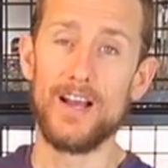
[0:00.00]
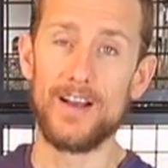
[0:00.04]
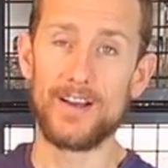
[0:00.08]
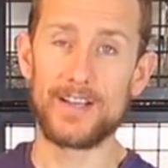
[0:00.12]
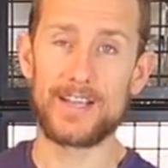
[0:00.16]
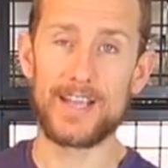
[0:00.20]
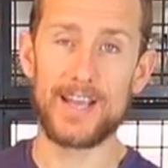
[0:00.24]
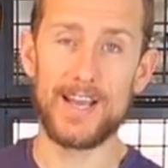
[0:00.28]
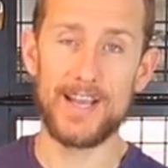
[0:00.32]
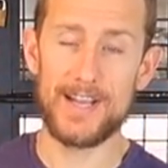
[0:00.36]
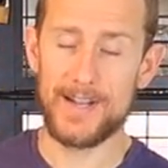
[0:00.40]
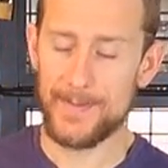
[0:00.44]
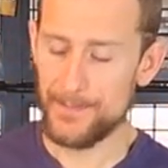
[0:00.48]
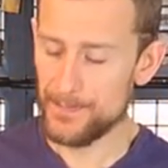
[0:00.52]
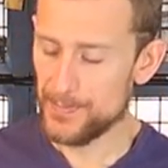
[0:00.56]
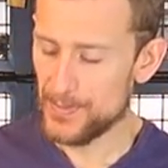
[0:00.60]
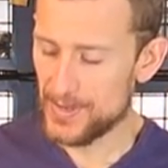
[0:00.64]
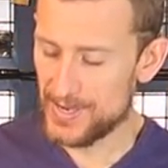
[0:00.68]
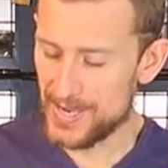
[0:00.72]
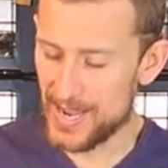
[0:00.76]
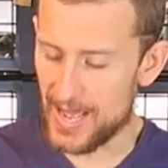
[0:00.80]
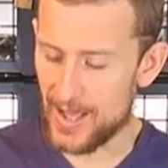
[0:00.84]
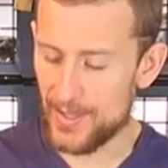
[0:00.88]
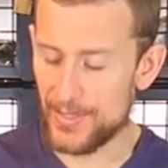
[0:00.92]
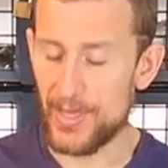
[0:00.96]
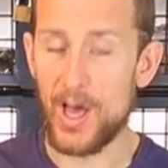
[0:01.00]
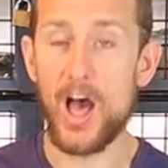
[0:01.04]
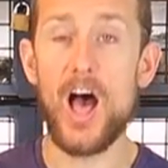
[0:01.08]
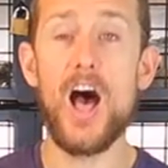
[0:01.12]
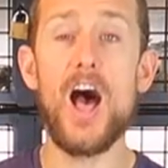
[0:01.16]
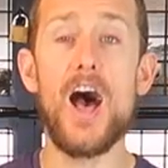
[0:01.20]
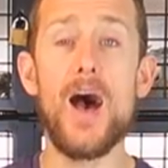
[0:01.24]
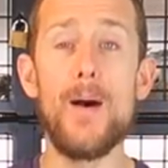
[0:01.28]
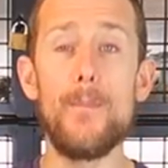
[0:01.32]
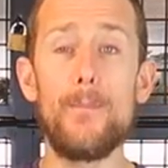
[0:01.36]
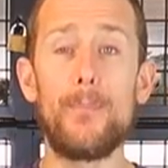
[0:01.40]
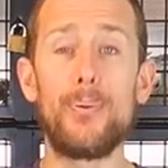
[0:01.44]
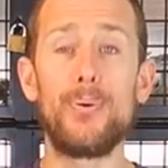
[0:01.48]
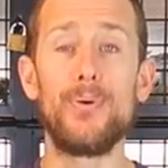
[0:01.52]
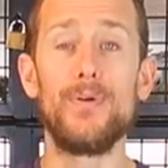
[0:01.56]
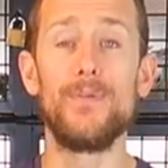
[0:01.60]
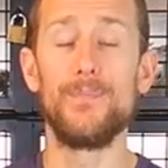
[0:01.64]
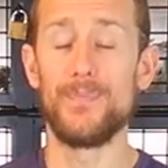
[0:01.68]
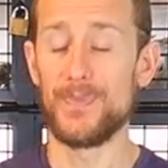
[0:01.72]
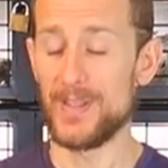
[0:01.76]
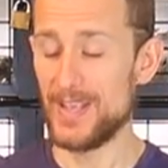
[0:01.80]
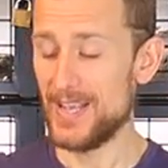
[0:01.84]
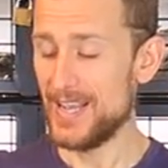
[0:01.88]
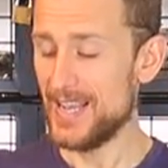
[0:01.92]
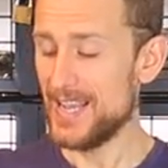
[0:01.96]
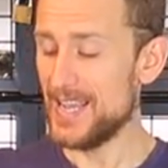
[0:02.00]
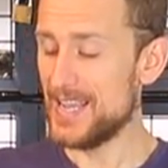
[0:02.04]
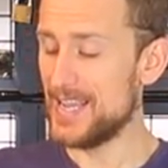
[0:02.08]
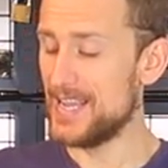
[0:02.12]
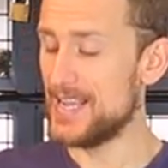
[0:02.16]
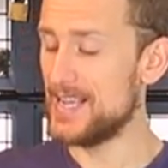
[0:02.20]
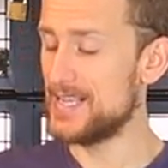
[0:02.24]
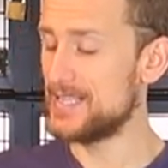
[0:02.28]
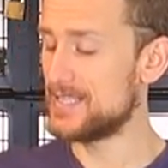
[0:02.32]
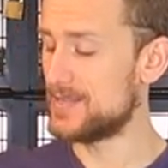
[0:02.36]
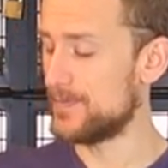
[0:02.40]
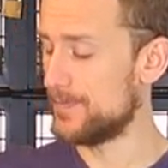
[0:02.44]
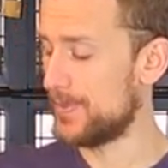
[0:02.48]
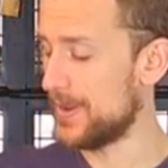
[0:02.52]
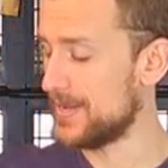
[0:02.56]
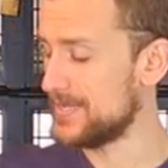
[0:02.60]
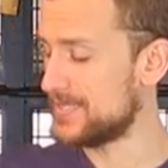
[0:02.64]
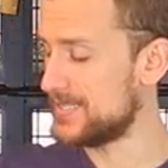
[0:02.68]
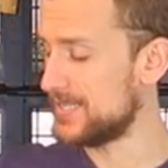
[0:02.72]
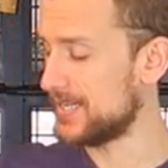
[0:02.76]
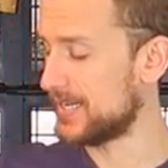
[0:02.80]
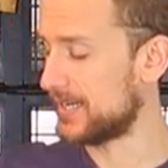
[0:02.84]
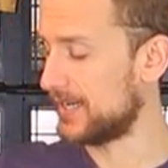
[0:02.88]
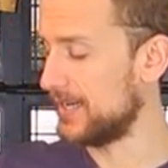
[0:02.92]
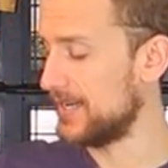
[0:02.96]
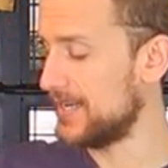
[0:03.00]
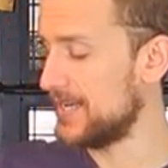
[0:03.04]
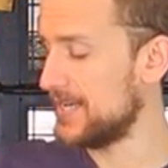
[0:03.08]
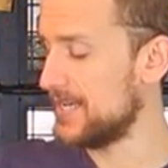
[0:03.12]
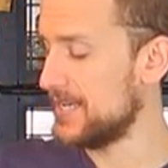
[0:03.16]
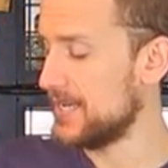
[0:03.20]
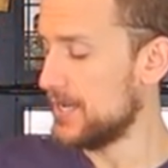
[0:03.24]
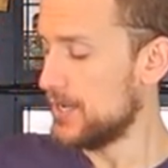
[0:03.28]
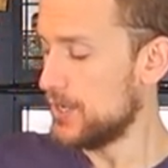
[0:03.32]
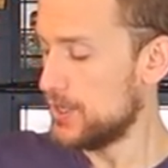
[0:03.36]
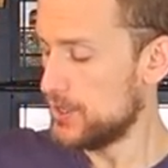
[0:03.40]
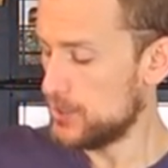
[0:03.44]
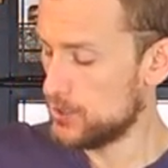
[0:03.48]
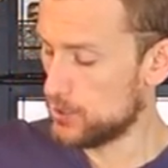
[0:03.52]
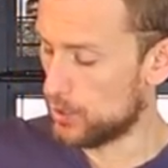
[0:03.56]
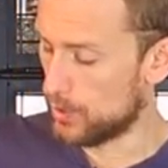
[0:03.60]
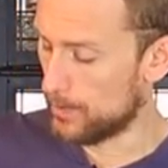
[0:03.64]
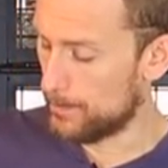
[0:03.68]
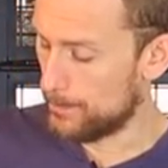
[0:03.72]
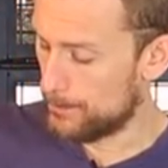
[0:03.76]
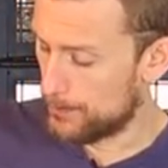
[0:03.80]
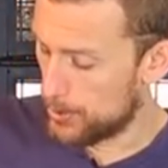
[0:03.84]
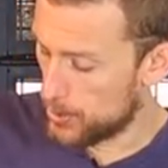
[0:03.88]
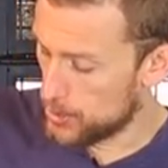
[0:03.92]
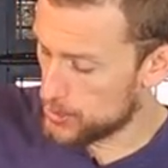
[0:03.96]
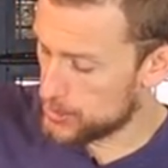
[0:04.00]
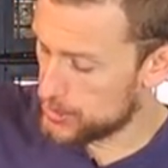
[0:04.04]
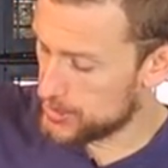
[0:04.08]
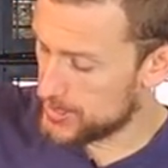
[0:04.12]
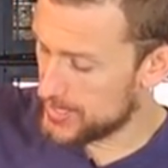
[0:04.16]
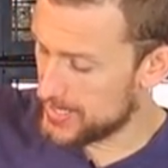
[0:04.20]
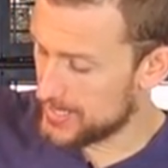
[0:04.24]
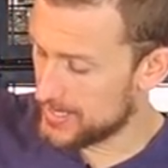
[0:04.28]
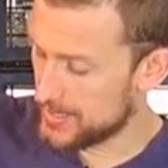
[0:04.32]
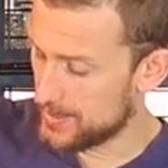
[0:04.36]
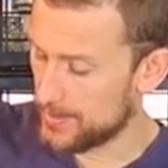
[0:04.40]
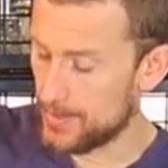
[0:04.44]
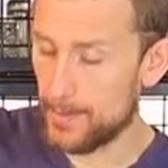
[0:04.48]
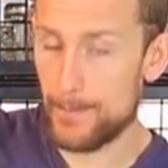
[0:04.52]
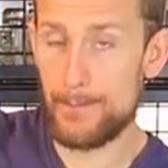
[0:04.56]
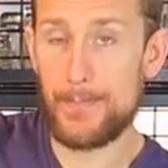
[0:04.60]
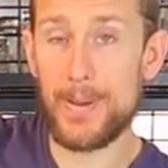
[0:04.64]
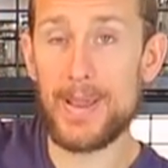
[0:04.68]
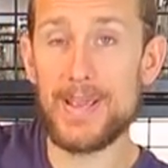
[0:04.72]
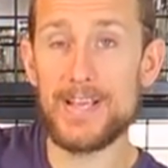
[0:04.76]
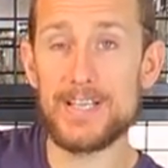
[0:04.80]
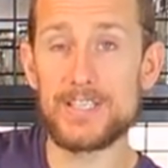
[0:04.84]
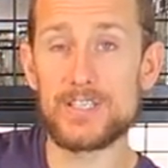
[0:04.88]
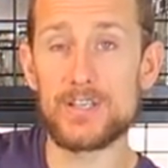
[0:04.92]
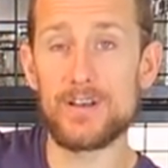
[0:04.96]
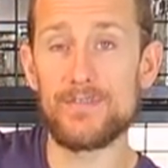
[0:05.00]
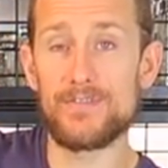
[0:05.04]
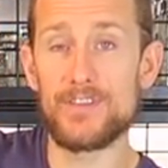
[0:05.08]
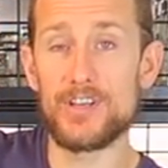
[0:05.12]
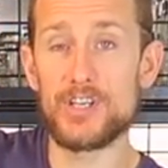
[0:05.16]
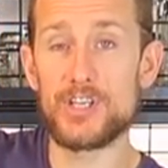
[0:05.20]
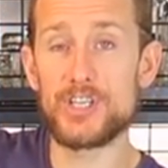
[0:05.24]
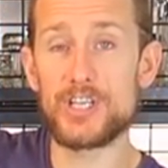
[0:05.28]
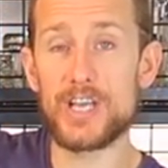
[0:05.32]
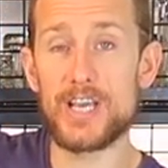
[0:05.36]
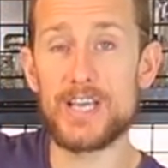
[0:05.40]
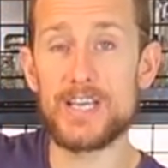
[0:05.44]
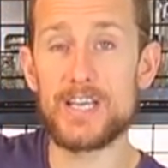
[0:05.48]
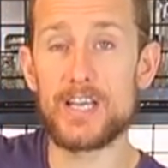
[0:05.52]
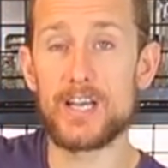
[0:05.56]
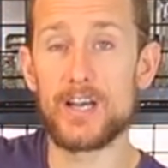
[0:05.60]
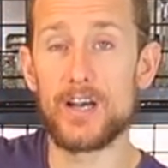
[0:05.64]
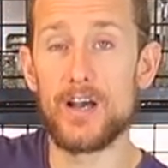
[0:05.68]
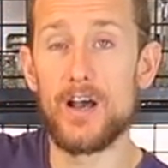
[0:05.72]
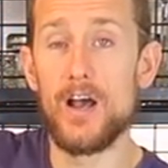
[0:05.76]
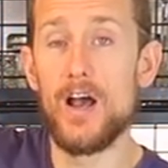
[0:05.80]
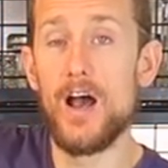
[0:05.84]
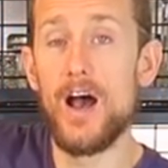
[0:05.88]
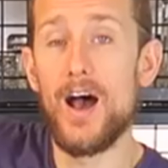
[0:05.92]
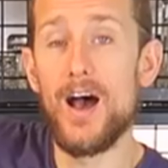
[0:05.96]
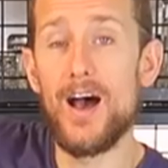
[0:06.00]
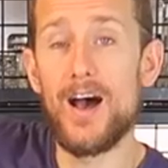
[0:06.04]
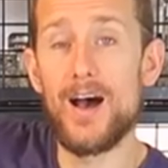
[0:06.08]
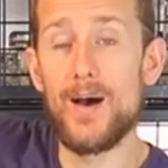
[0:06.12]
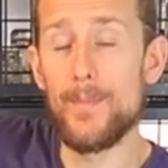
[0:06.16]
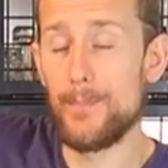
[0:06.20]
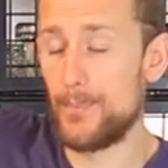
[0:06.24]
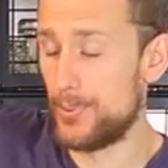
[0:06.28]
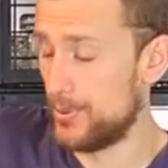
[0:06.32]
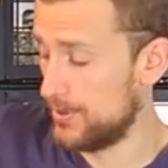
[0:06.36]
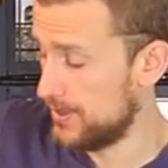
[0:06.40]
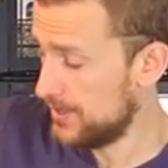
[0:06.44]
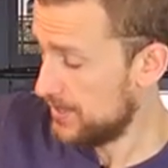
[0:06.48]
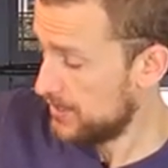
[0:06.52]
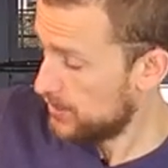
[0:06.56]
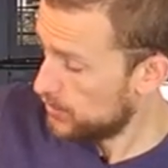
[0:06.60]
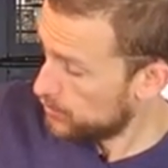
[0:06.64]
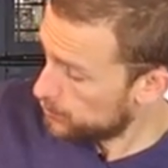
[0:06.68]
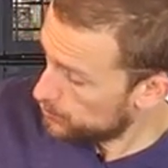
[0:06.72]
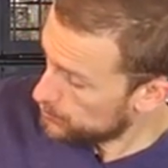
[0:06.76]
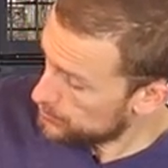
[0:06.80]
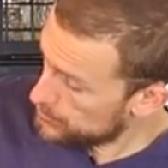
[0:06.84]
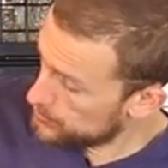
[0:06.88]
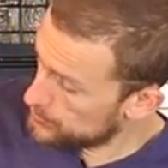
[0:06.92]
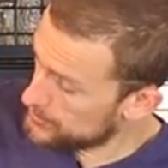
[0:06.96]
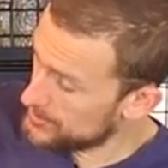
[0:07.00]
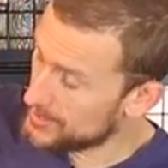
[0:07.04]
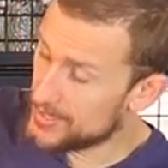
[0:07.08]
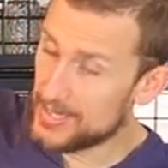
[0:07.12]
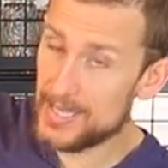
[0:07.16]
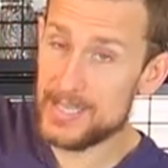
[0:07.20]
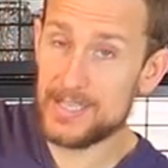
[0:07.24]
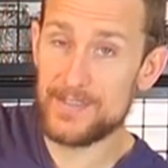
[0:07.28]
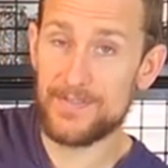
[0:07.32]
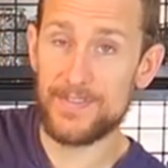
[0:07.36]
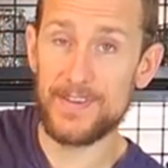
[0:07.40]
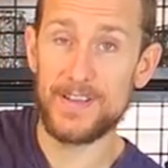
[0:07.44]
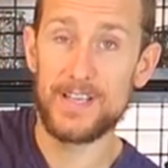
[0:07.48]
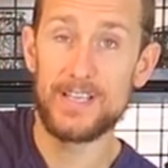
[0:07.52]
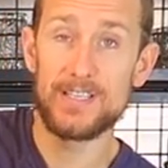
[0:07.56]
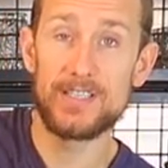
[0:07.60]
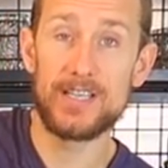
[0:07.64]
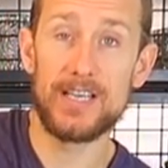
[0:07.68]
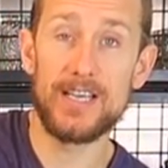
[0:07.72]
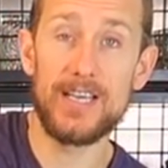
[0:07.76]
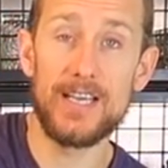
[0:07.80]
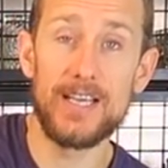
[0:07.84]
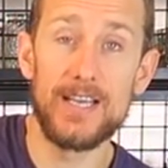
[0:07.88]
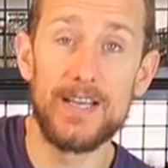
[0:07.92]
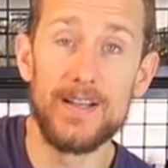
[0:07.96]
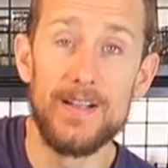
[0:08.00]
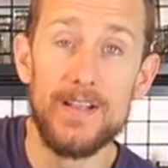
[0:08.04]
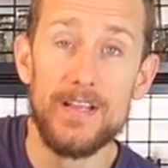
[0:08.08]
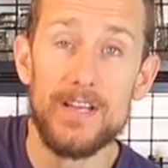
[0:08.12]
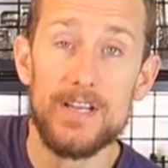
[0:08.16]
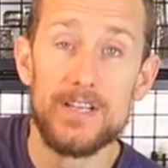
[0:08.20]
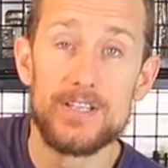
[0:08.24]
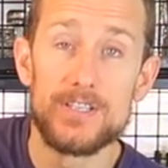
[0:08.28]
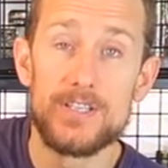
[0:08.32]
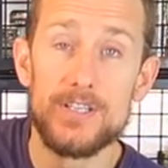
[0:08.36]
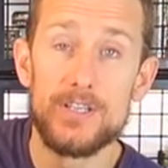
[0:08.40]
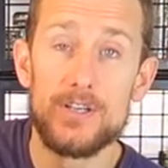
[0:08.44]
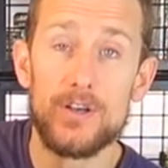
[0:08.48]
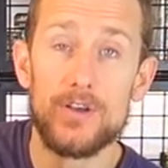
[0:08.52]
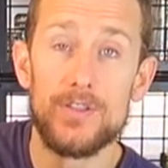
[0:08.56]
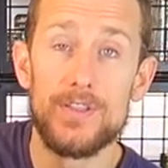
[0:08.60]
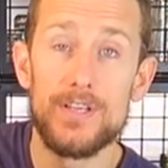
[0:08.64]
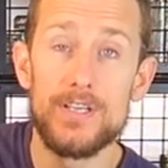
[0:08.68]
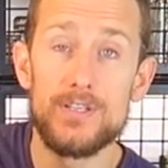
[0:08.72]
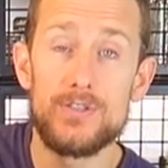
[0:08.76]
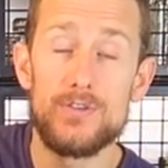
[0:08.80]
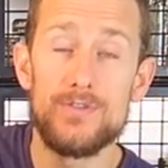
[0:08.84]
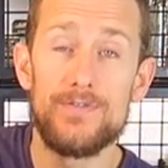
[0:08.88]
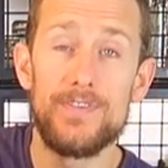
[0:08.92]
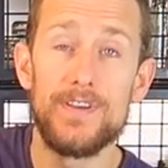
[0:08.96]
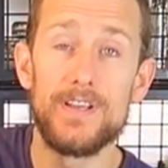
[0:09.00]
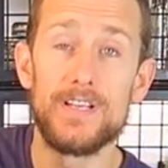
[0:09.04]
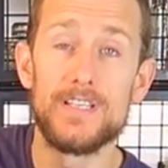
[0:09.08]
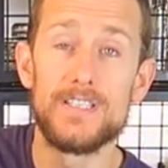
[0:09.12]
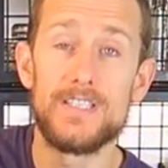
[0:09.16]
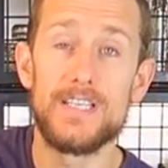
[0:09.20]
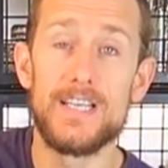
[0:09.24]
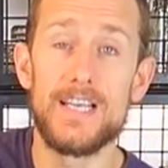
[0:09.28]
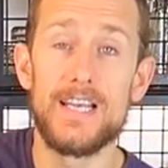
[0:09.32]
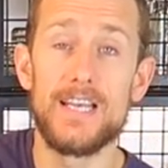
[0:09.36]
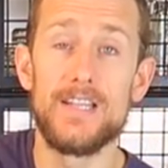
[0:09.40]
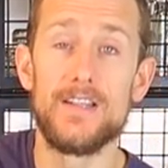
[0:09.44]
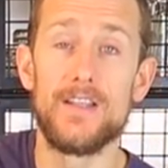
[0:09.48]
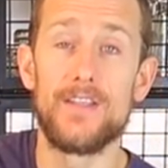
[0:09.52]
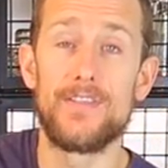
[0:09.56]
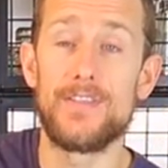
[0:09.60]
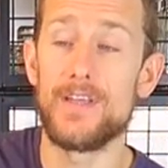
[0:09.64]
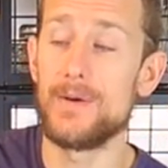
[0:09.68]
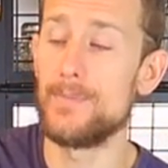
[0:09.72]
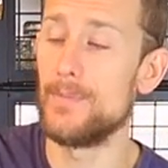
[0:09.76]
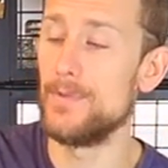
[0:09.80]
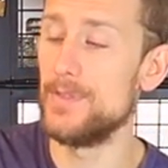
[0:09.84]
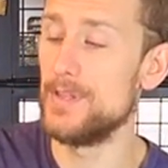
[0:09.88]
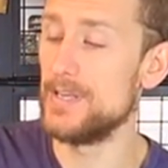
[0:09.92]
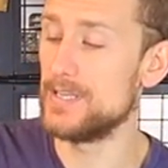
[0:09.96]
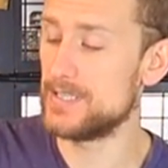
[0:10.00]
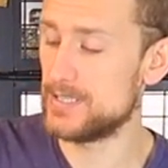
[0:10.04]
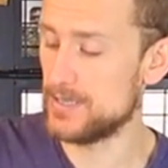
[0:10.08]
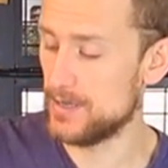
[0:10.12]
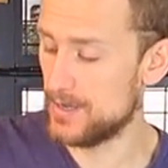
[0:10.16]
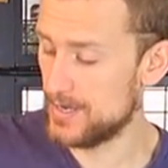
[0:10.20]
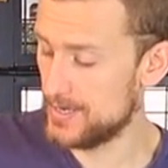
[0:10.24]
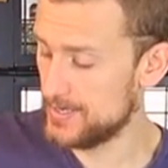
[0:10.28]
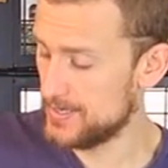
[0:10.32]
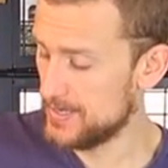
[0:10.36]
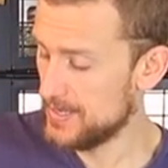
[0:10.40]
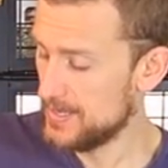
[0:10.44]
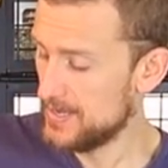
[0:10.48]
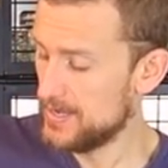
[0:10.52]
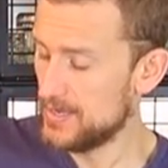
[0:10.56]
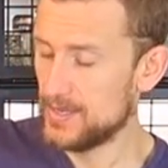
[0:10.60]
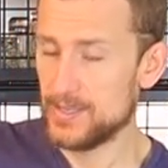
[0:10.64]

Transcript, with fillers: Okay, now the up is basically you're pushing the base of the shaker up using these fingers here. So you've got these two fingers here and the thumb on this side.